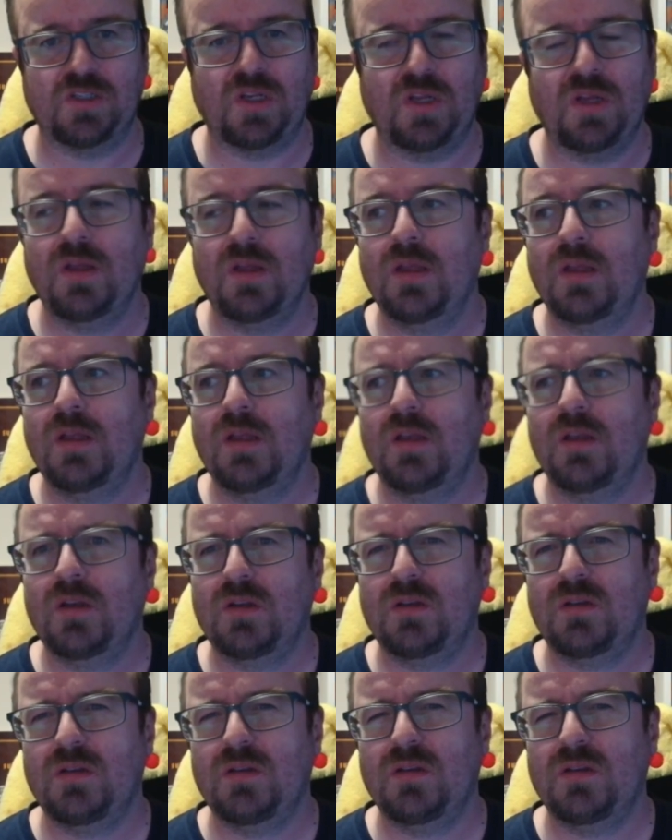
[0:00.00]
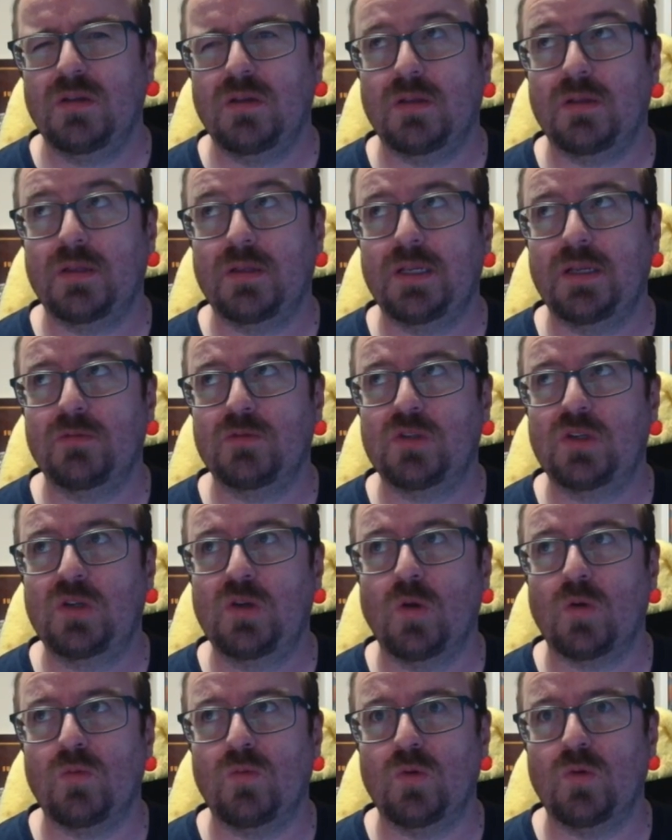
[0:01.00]
I think it was
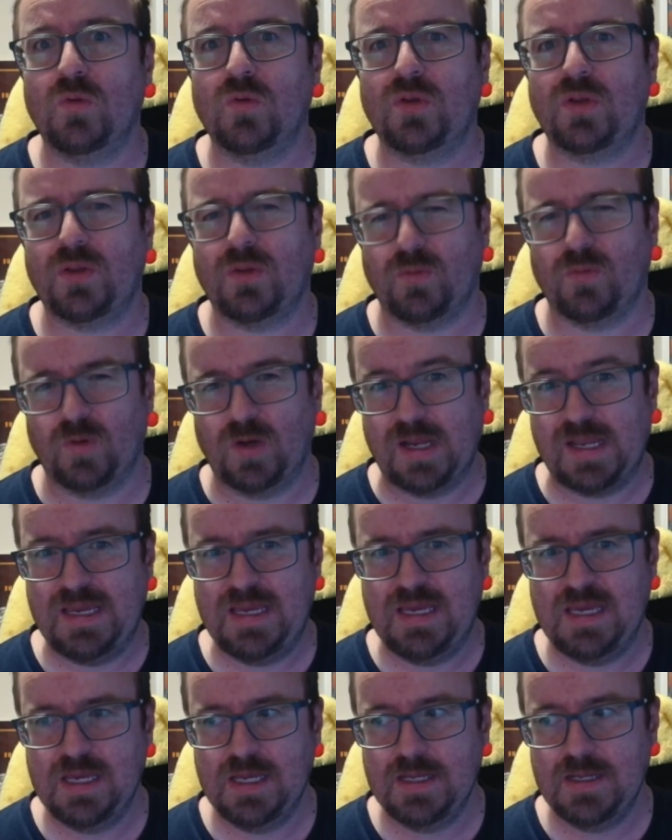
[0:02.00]
God of War 3.